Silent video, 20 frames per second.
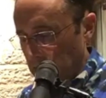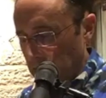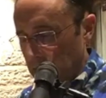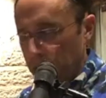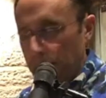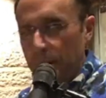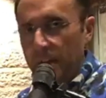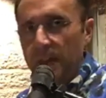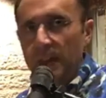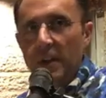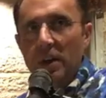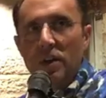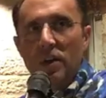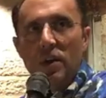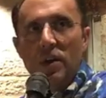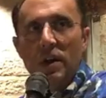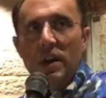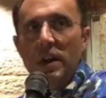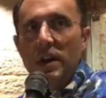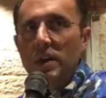But
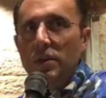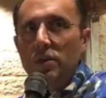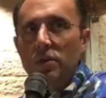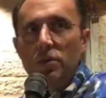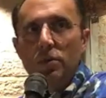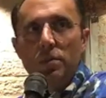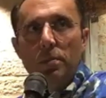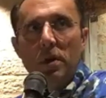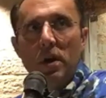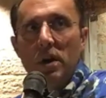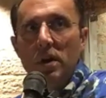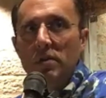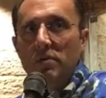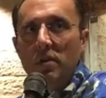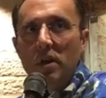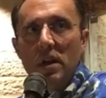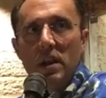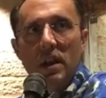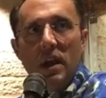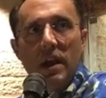they're an integral part of
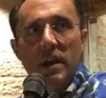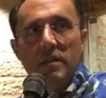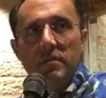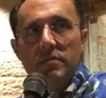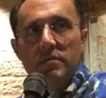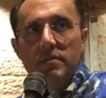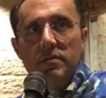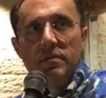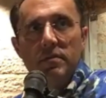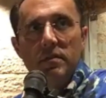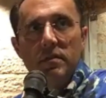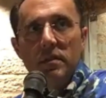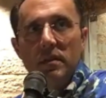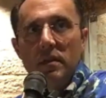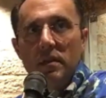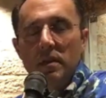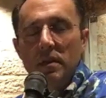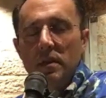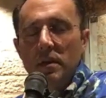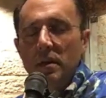our life.
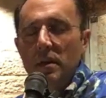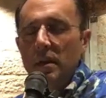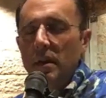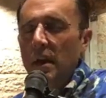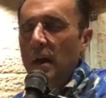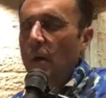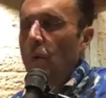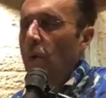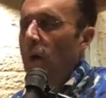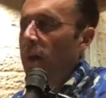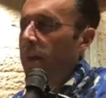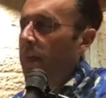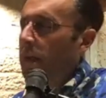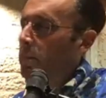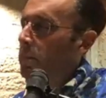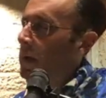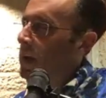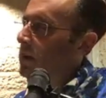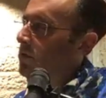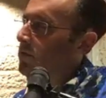And while they
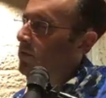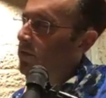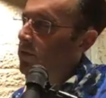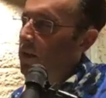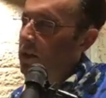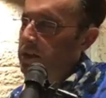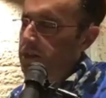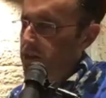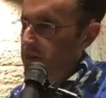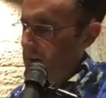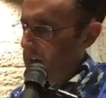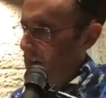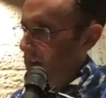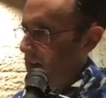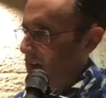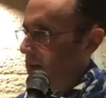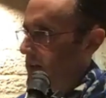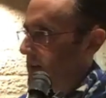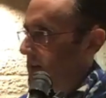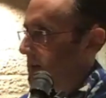might frustrate
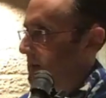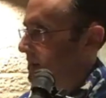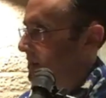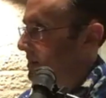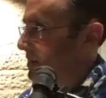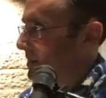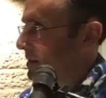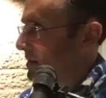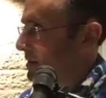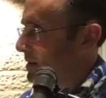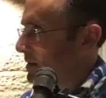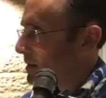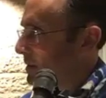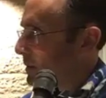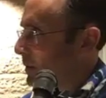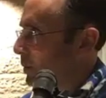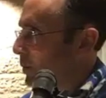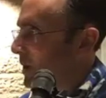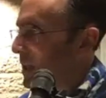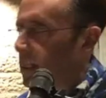us,
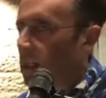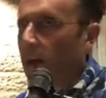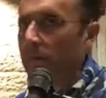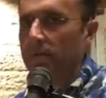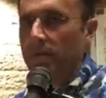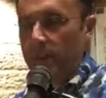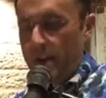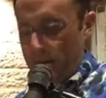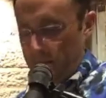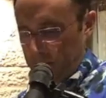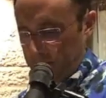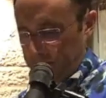we love them.